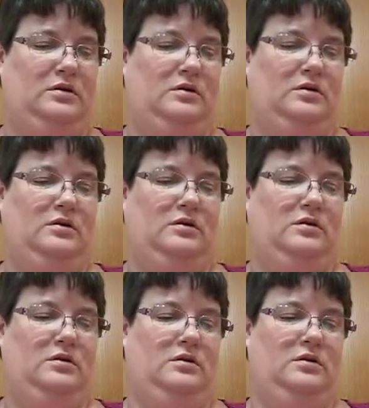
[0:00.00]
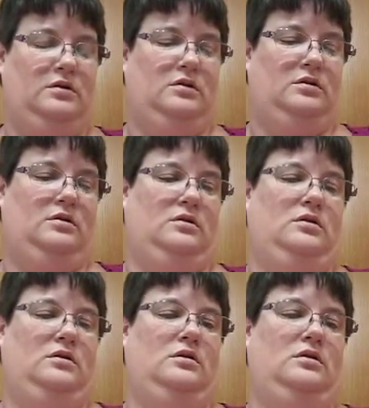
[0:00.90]

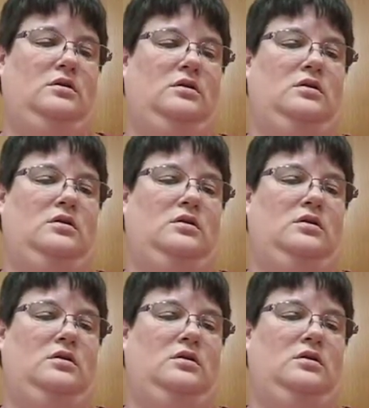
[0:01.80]
Nothing is said.